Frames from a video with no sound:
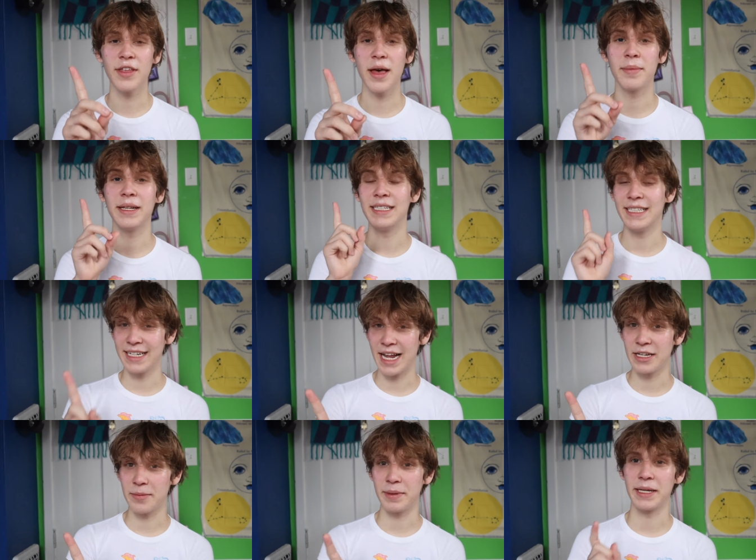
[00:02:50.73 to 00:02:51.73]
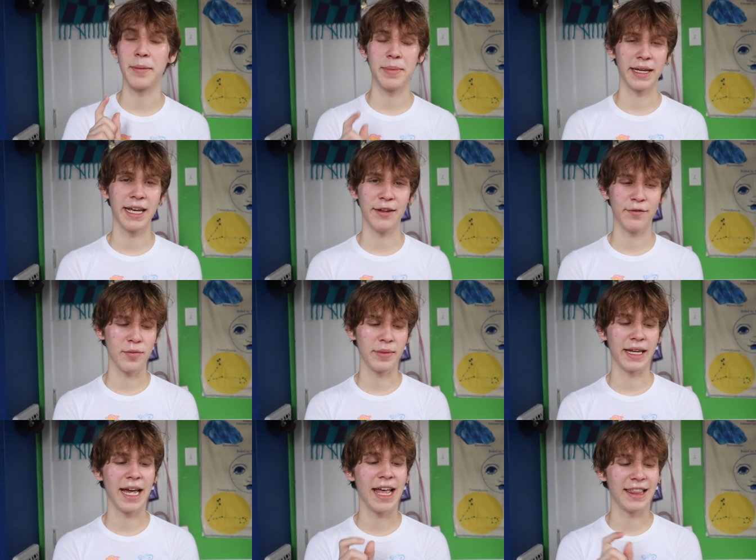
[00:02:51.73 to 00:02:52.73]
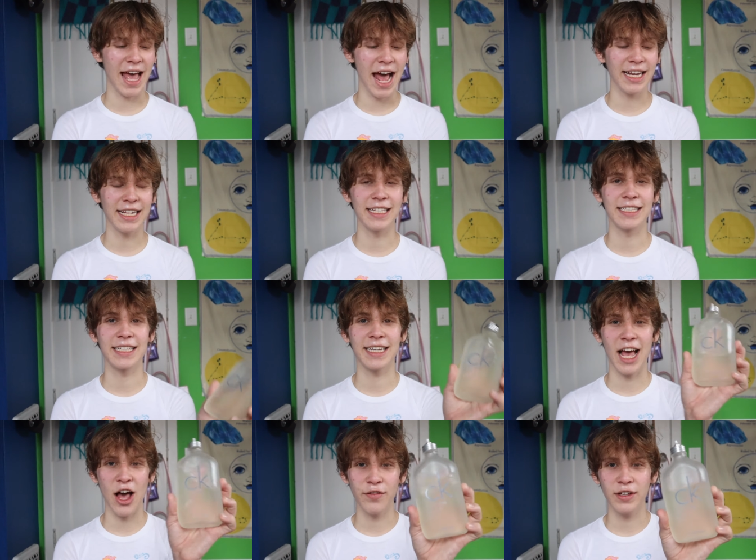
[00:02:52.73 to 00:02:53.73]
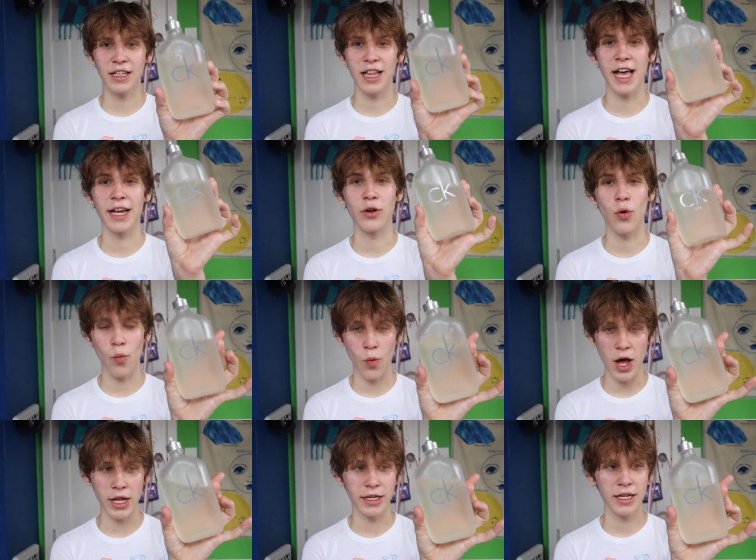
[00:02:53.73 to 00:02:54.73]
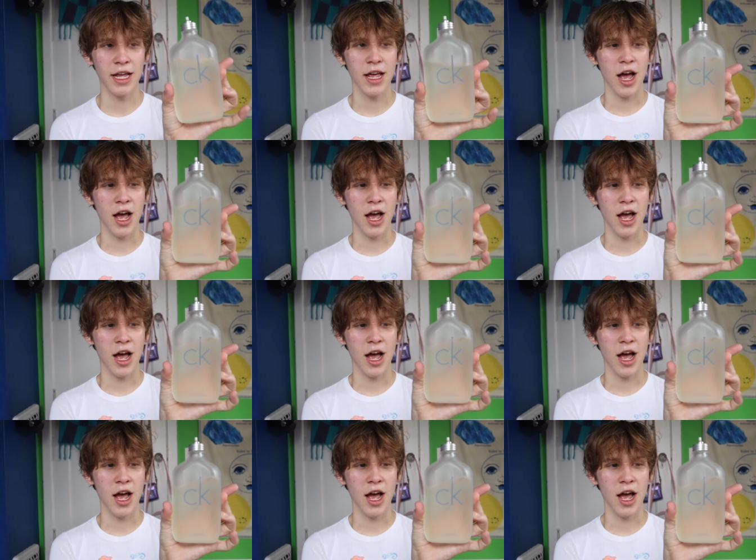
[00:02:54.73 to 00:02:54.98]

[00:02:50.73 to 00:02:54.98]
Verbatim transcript: of them did end up being a big hit for me, and that is Calvin Klein 1.